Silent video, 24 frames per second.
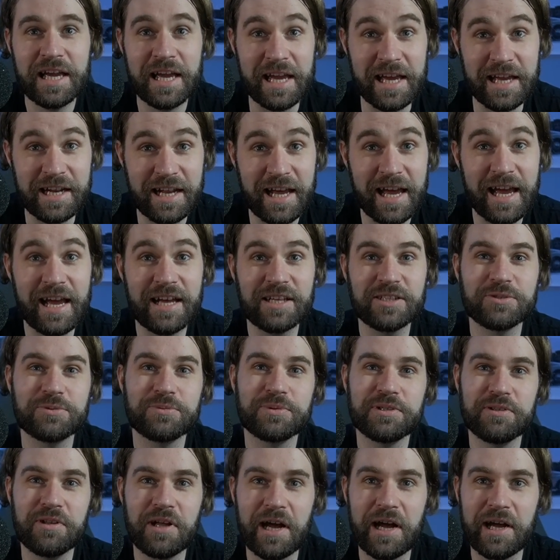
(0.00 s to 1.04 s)
and as
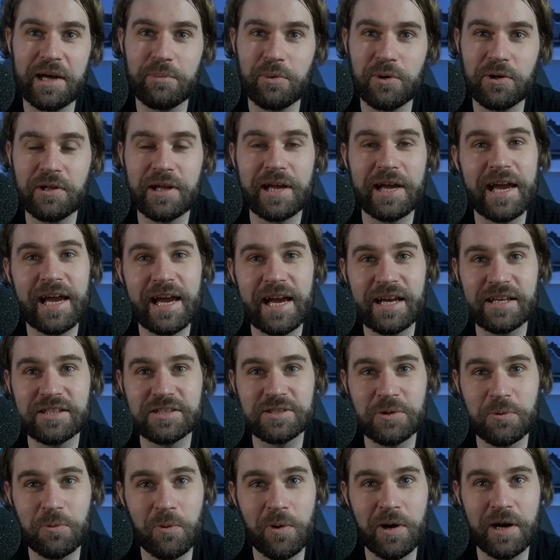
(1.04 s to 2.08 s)
reliable
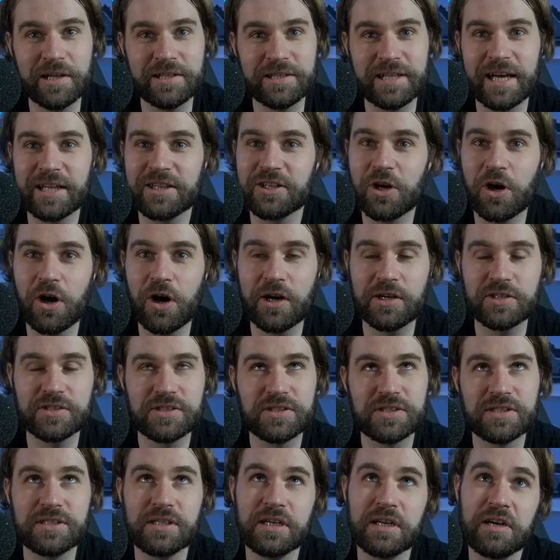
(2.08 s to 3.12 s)
as the one that
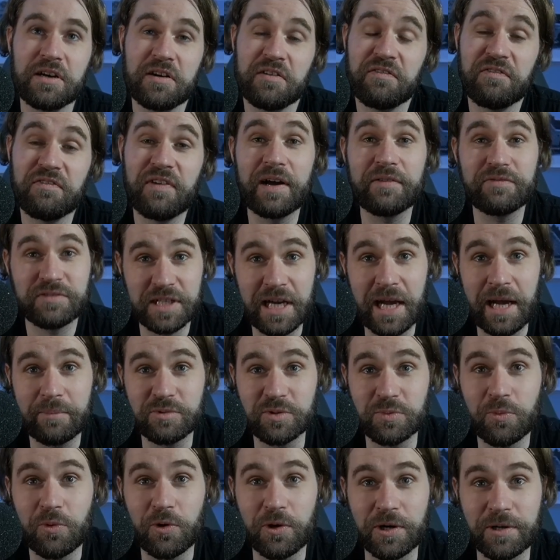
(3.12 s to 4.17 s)
costs 5
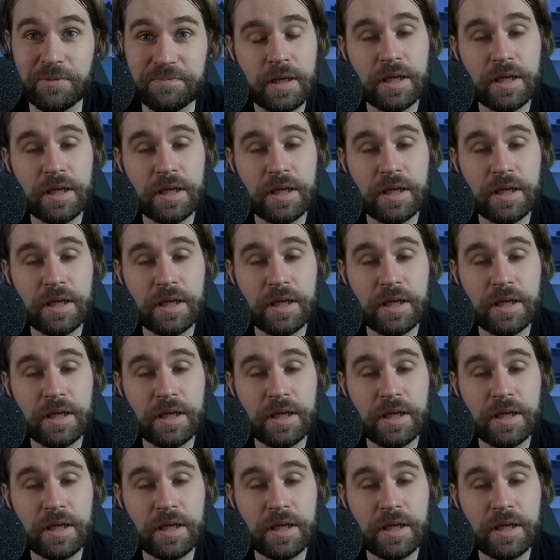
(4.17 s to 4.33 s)
times more.